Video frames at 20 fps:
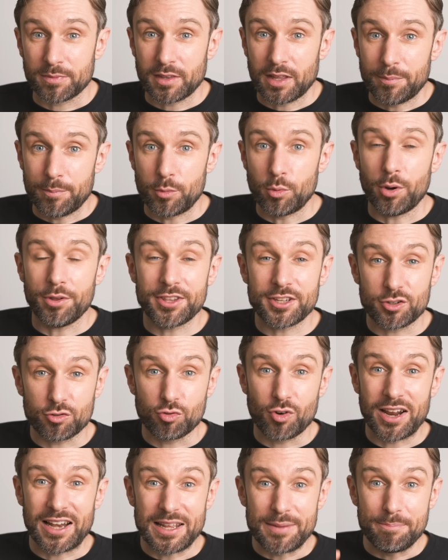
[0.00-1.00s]
but what this
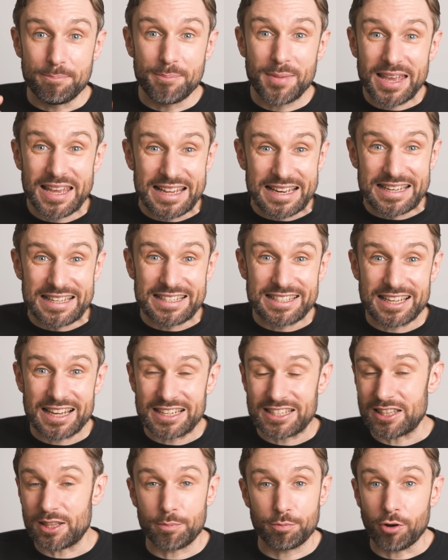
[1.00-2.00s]
really means is
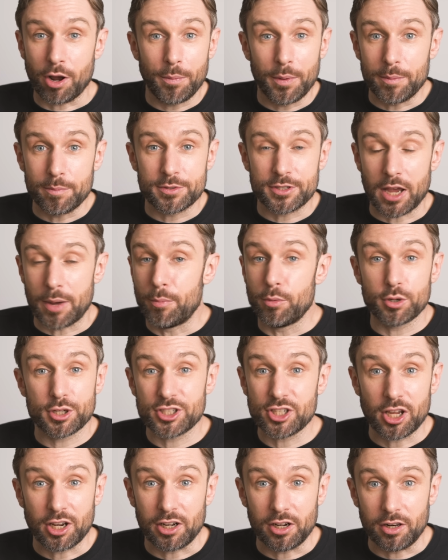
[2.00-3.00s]
that the problems are more
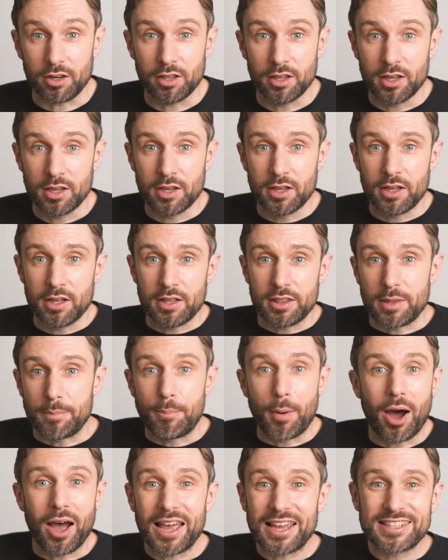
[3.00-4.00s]
subtle. The
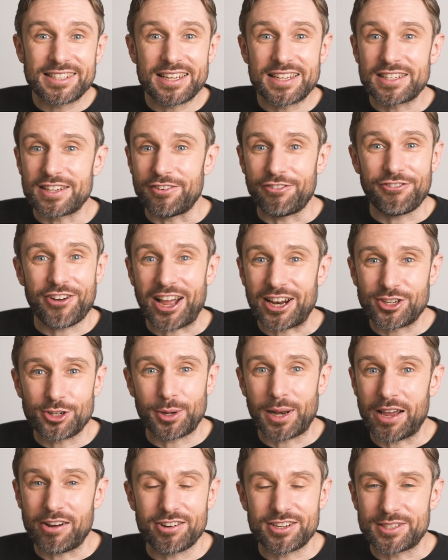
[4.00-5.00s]
biases and factual
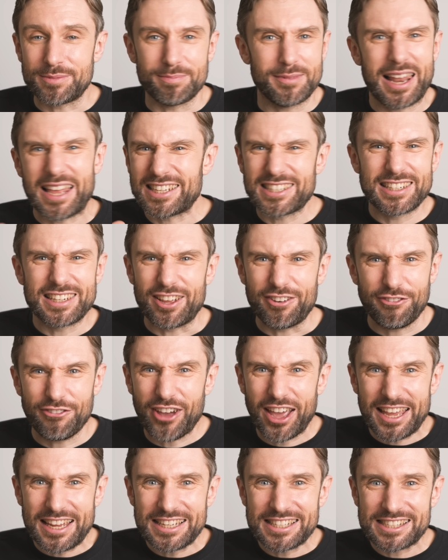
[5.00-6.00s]
errors less in your
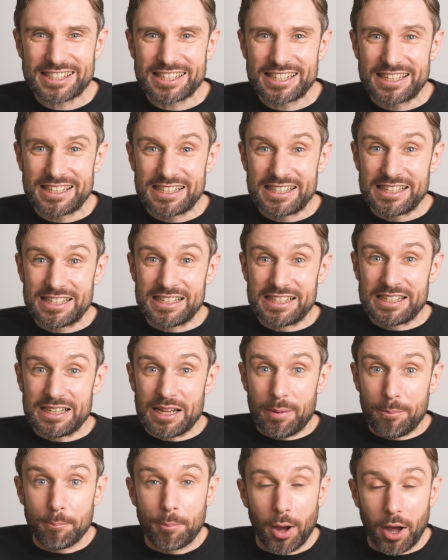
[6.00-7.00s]
face,
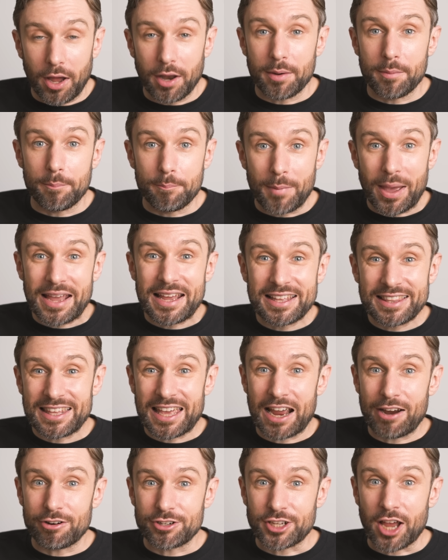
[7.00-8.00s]
but making the
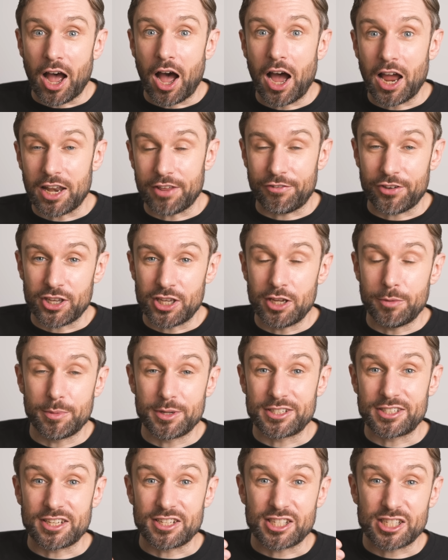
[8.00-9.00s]
errors harder for humans
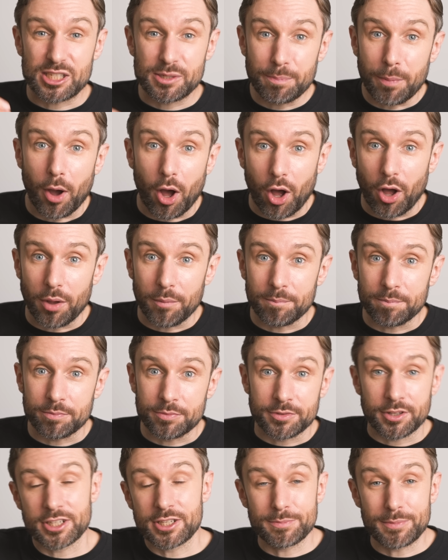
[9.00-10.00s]
to spot
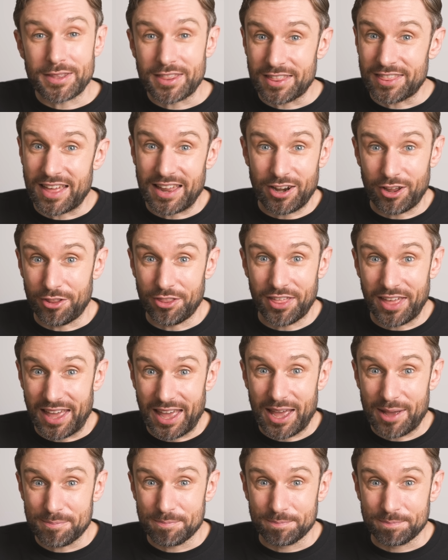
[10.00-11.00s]
doesn't mean that they're not
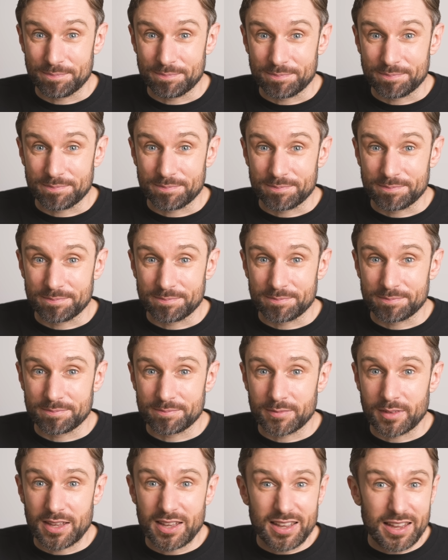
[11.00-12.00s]
there.
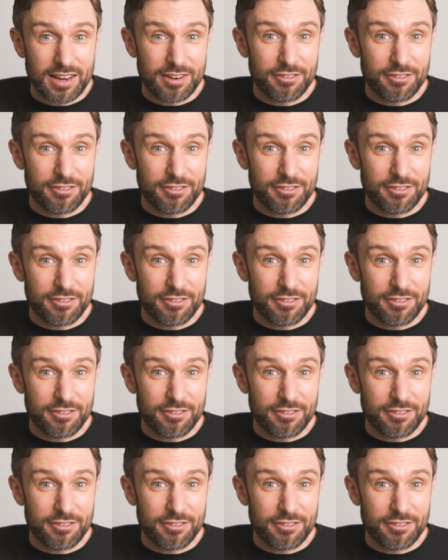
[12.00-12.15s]
In